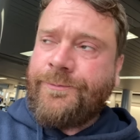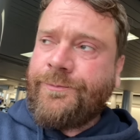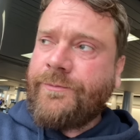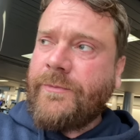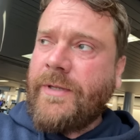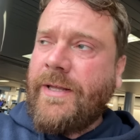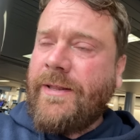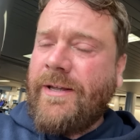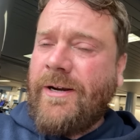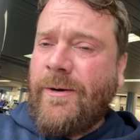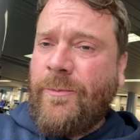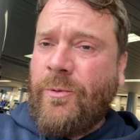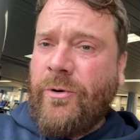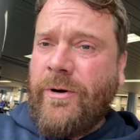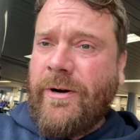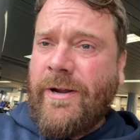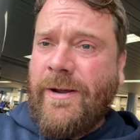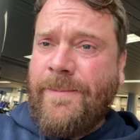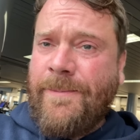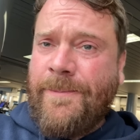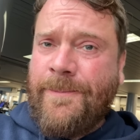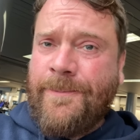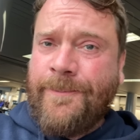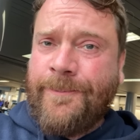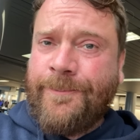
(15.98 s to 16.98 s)
At the airport
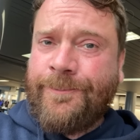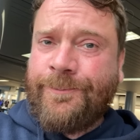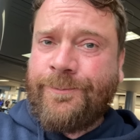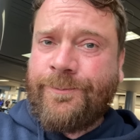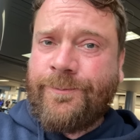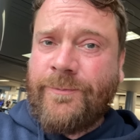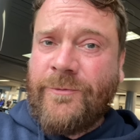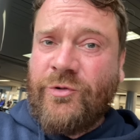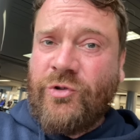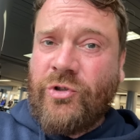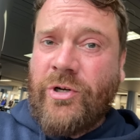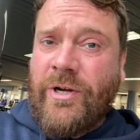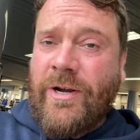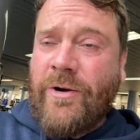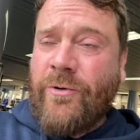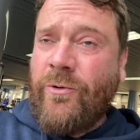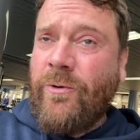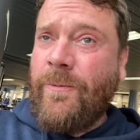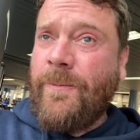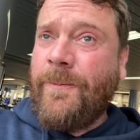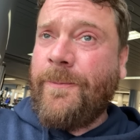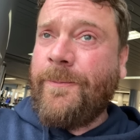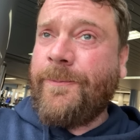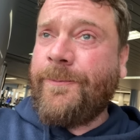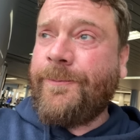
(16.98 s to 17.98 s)
again, in Chicago.
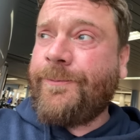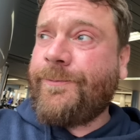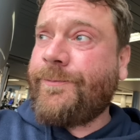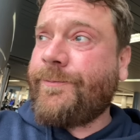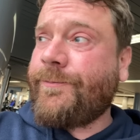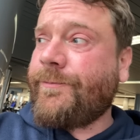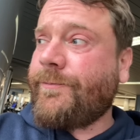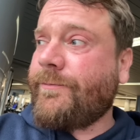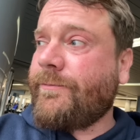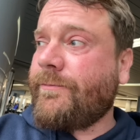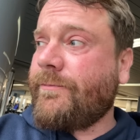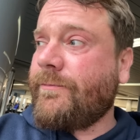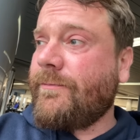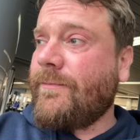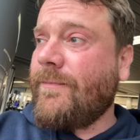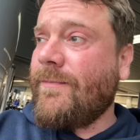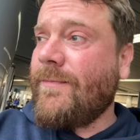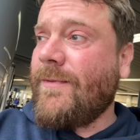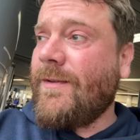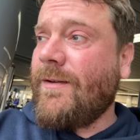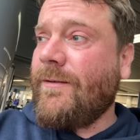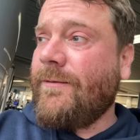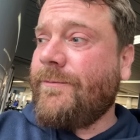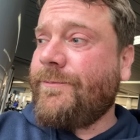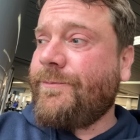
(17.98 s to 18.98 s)

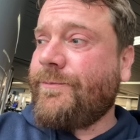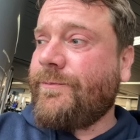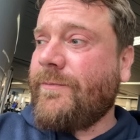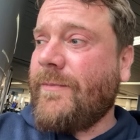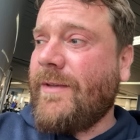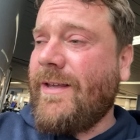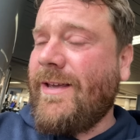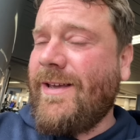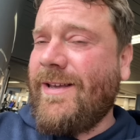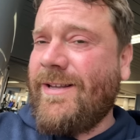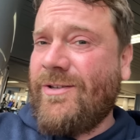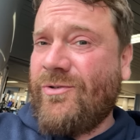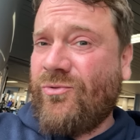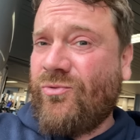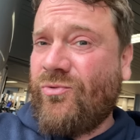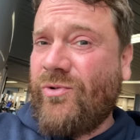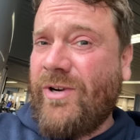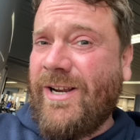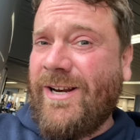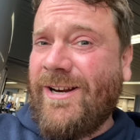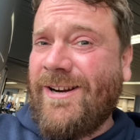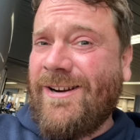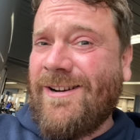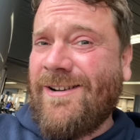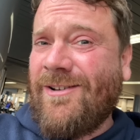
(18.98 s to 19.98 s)
It is
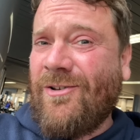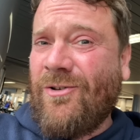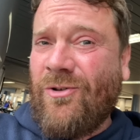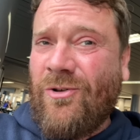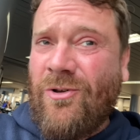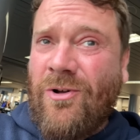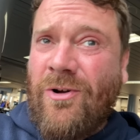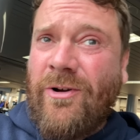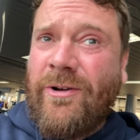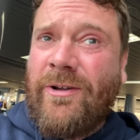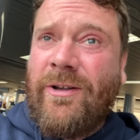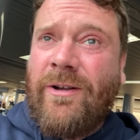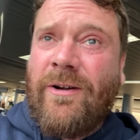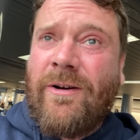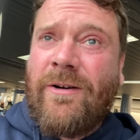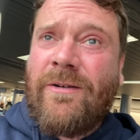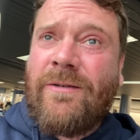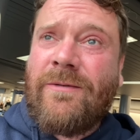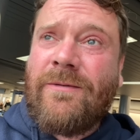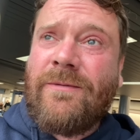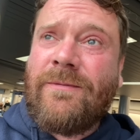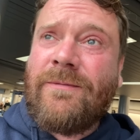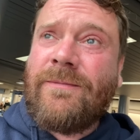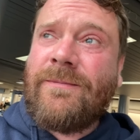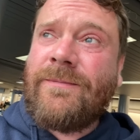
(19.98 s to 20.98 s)
raining a lot here,
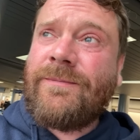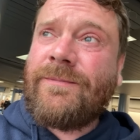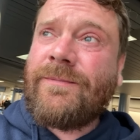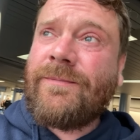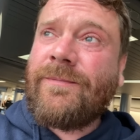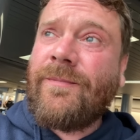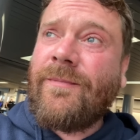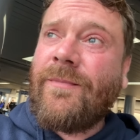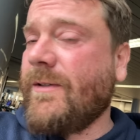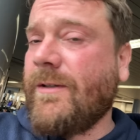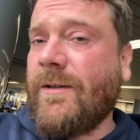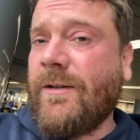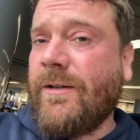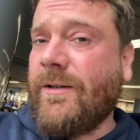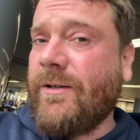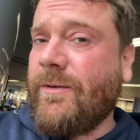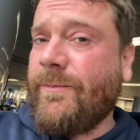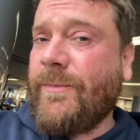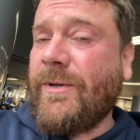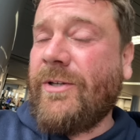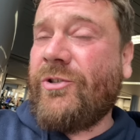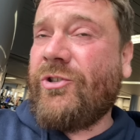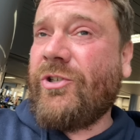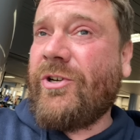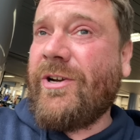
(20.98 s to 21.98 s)

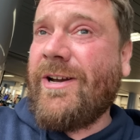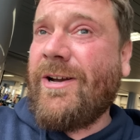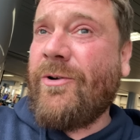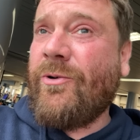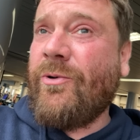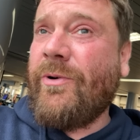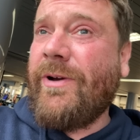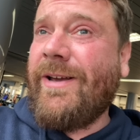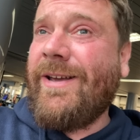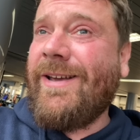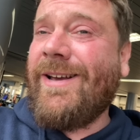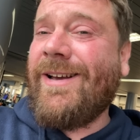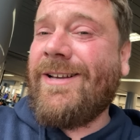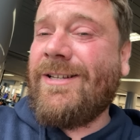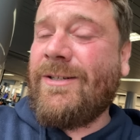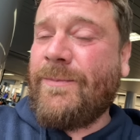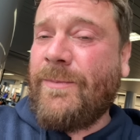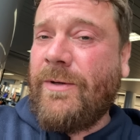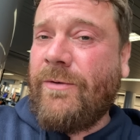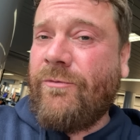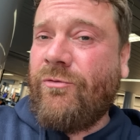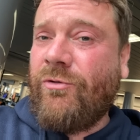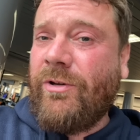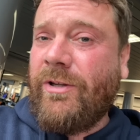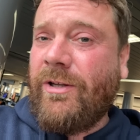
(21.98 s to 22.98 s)
but Chicago, it has
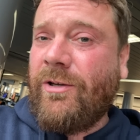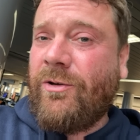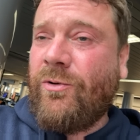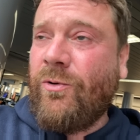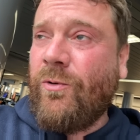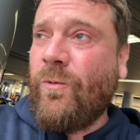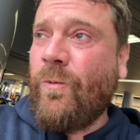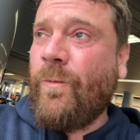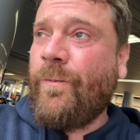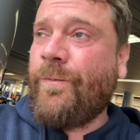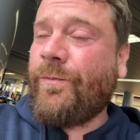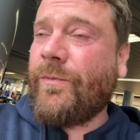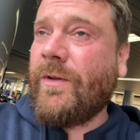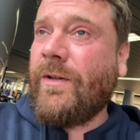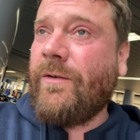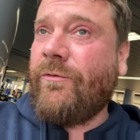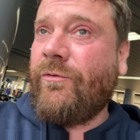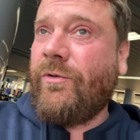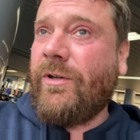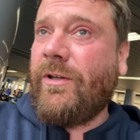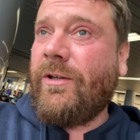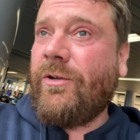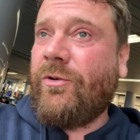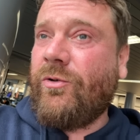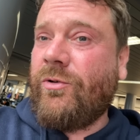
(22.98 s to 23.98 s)
been really cool and
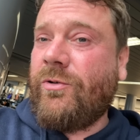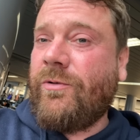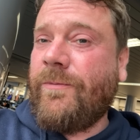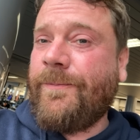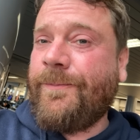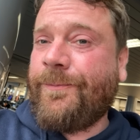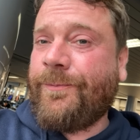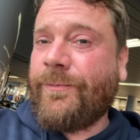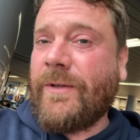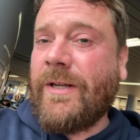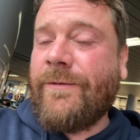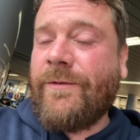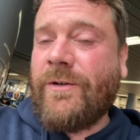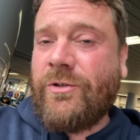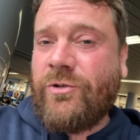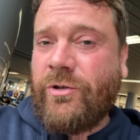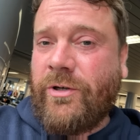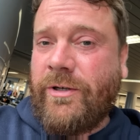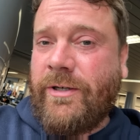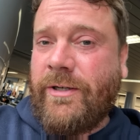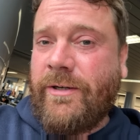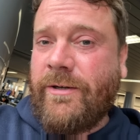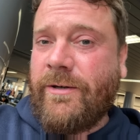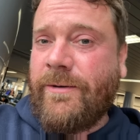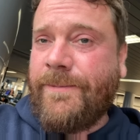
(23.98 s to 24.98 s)
really good. I've enjoyed
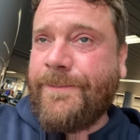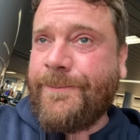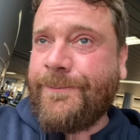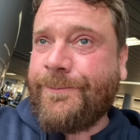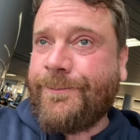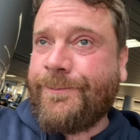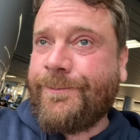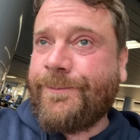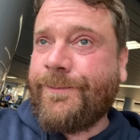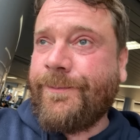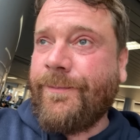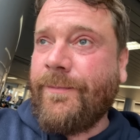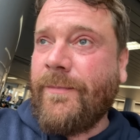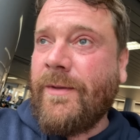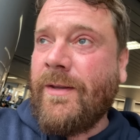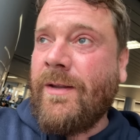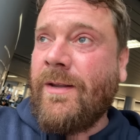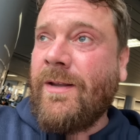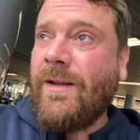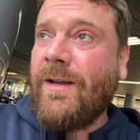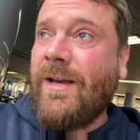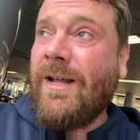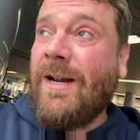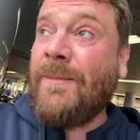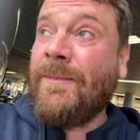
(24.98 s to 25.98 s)
it here,
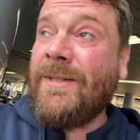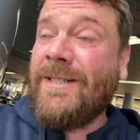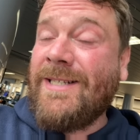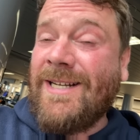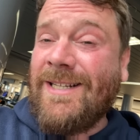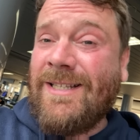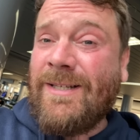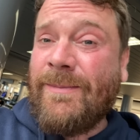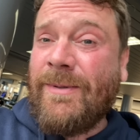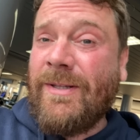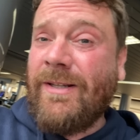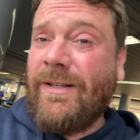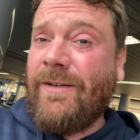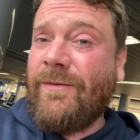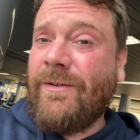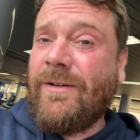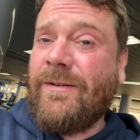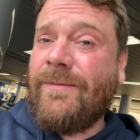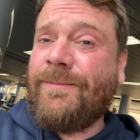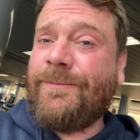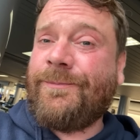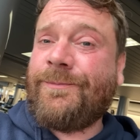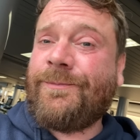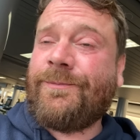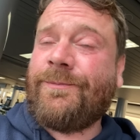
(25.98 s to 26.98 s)
and I'm sad to be leaving.
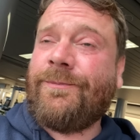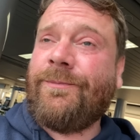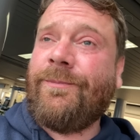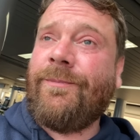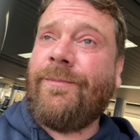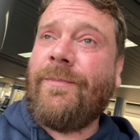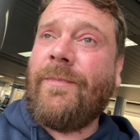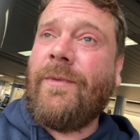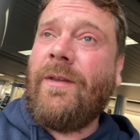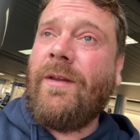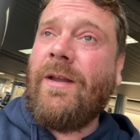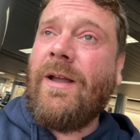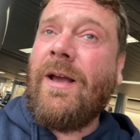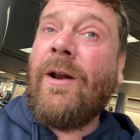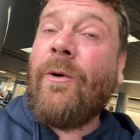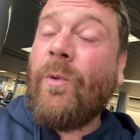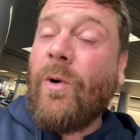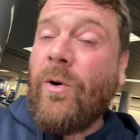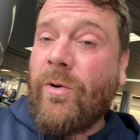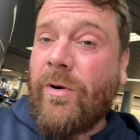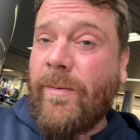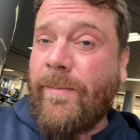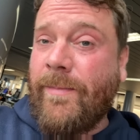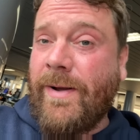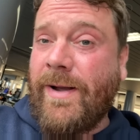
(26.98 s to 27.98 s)
And
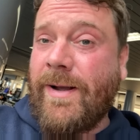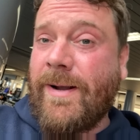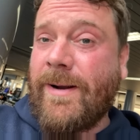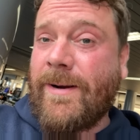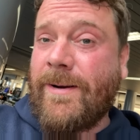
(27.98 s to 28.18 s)
welcome back.